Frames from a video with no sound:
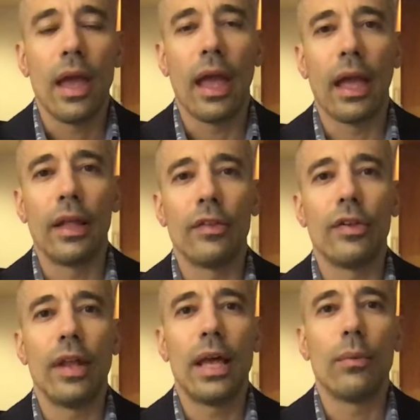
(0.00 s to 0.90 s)
And
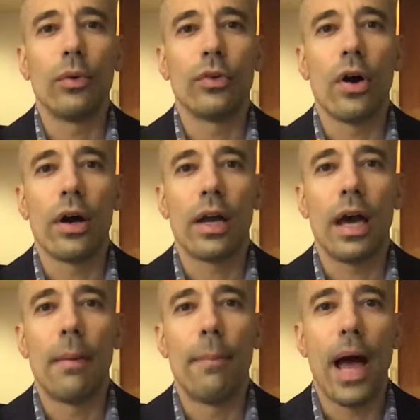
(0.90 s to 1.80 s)
today we'll talk
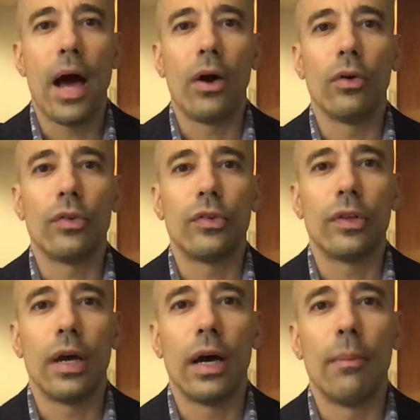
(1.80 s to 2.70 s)

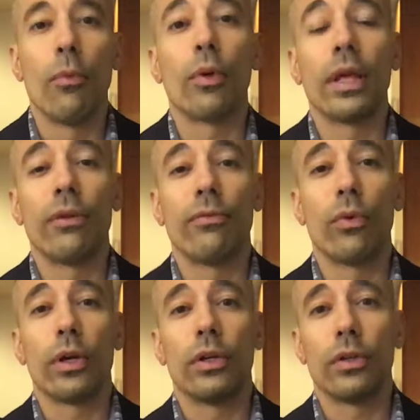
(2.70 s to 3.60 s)
about mourning
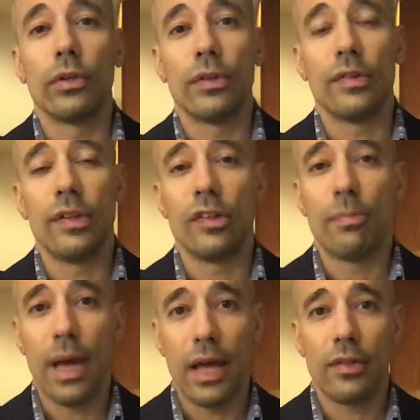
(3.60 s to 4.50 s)
for your
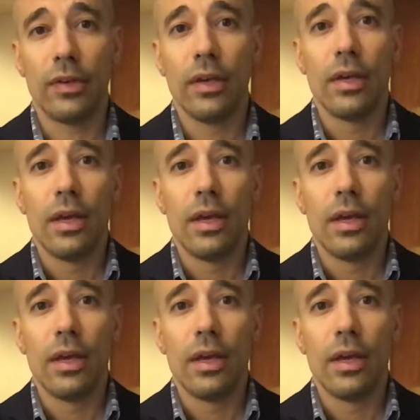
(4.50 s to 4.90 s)
deceased pet.